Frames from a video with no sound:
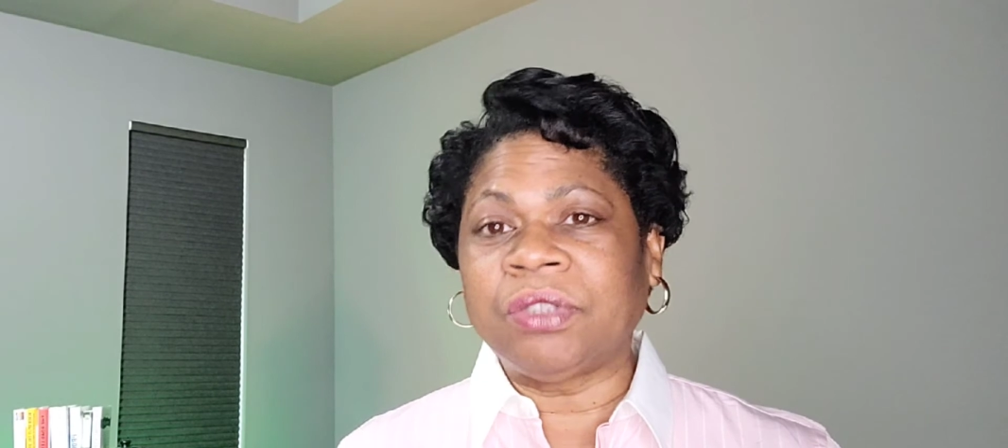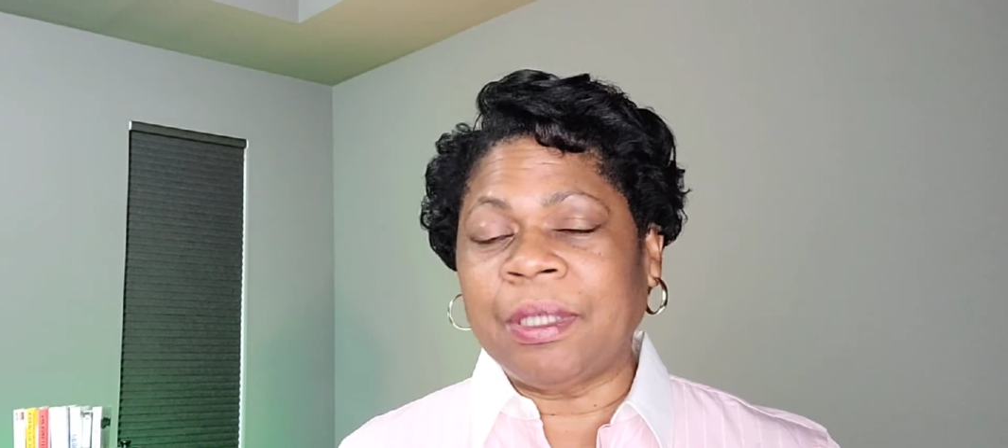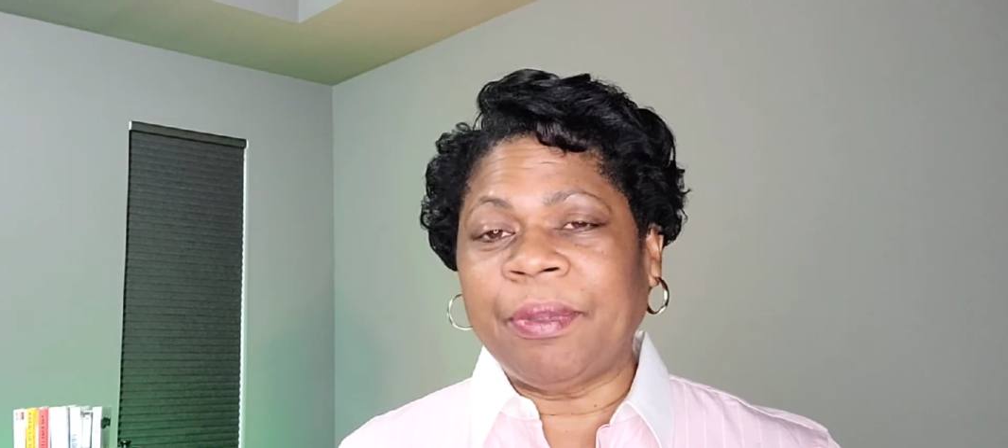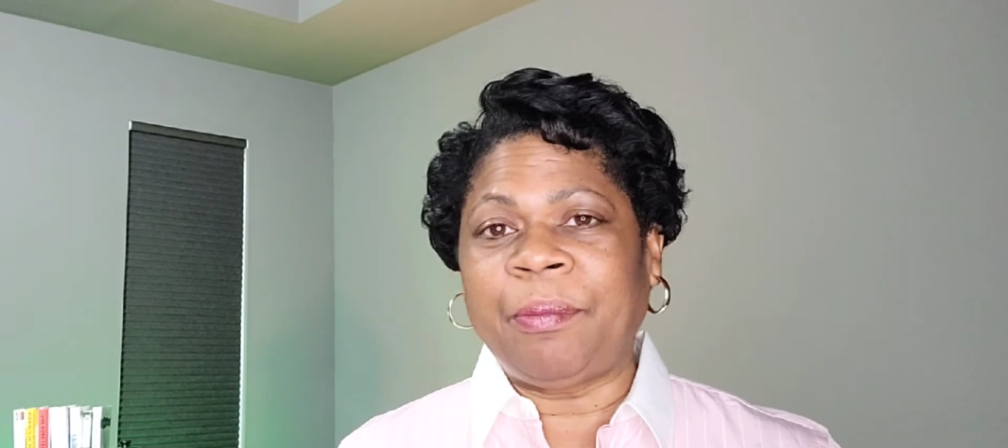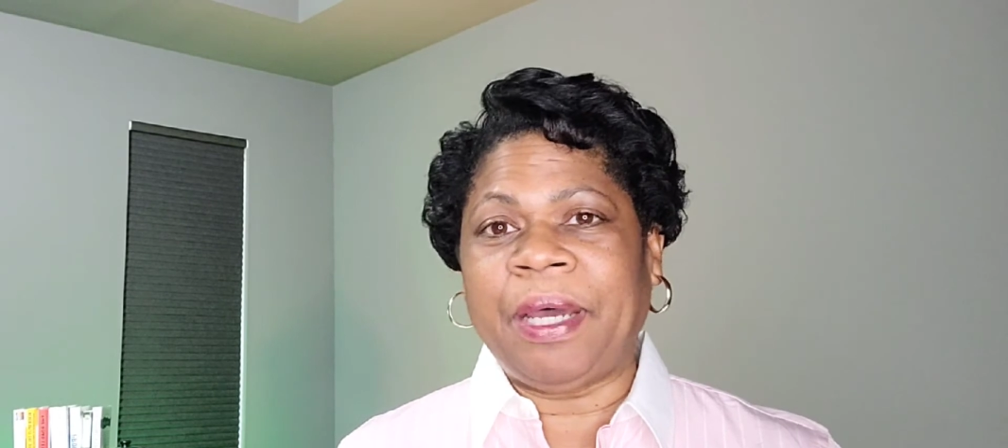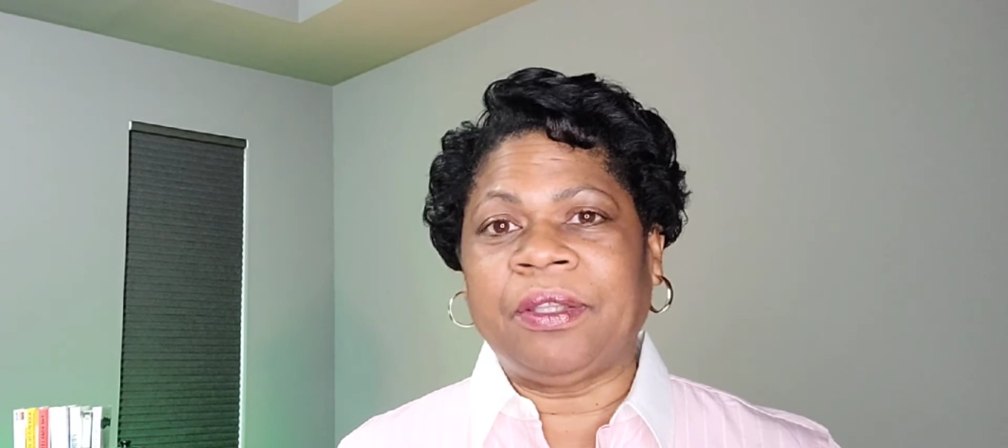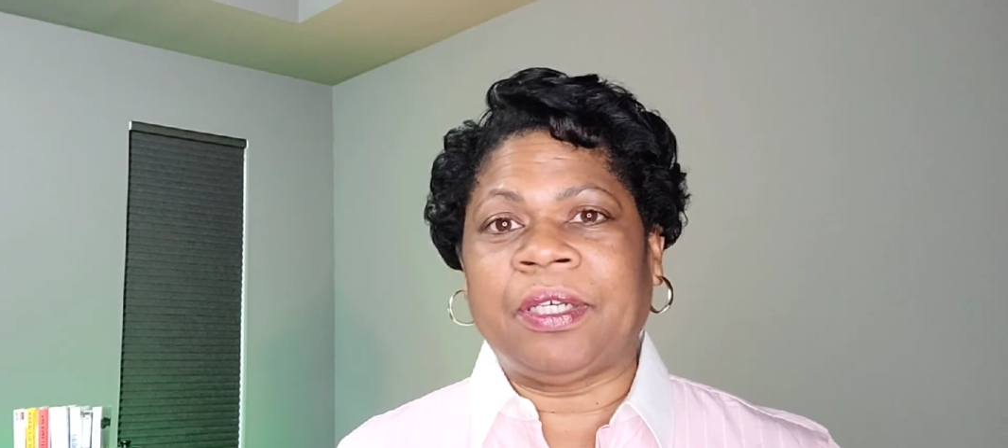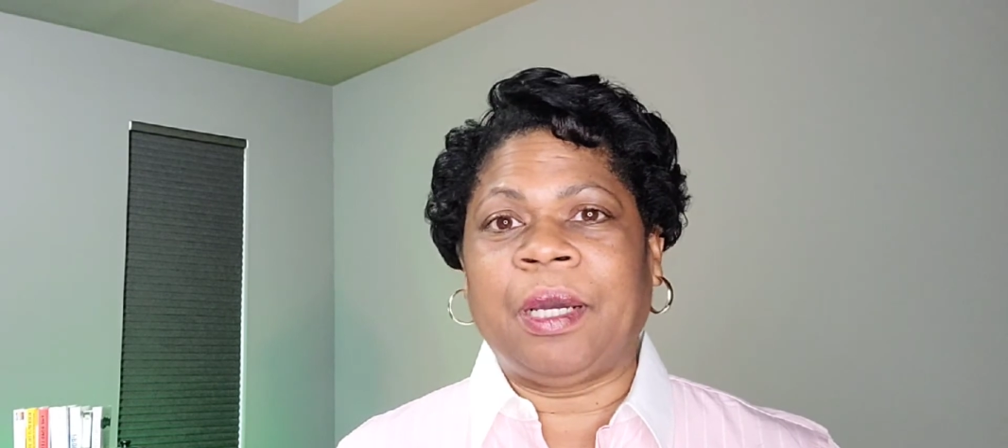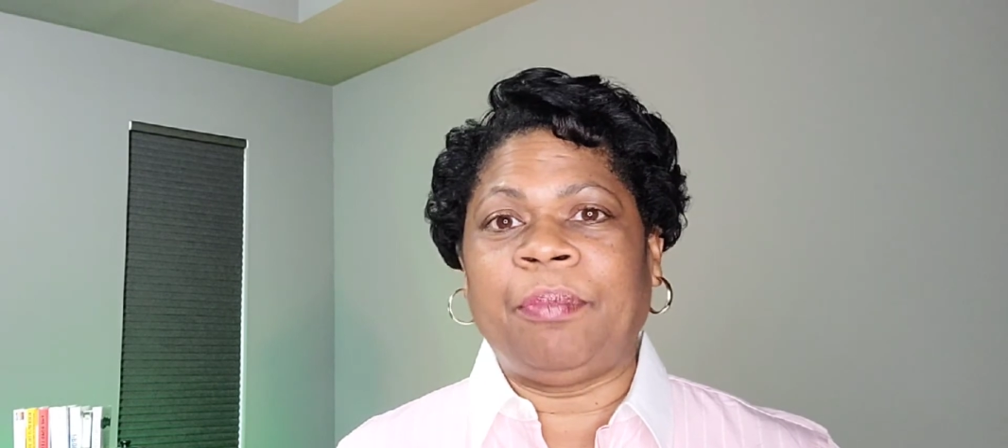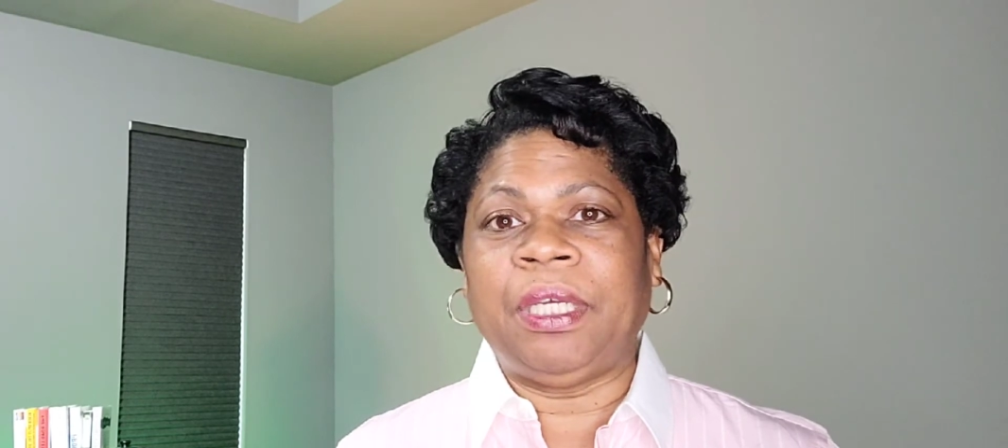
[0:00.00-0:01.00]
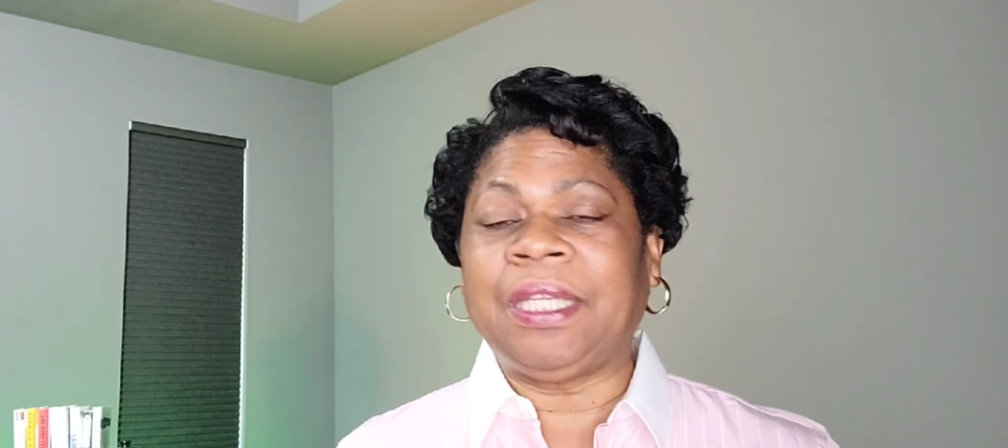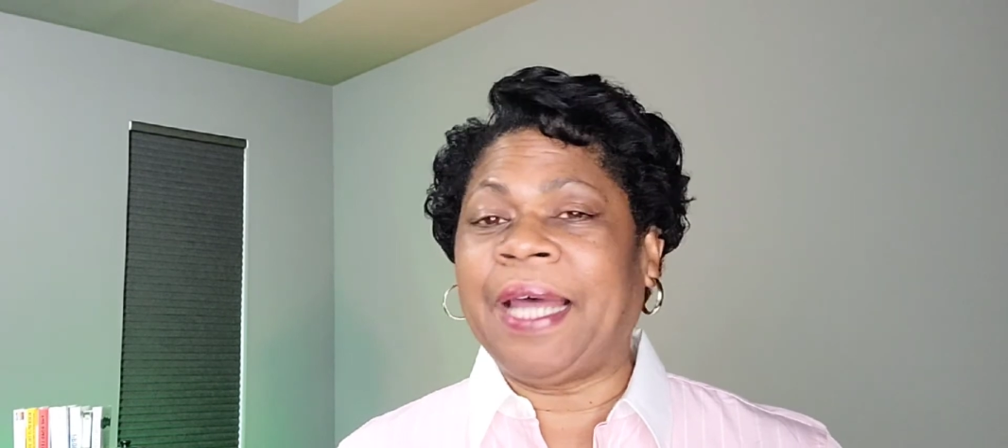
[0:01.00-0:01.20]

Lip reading: something about the company,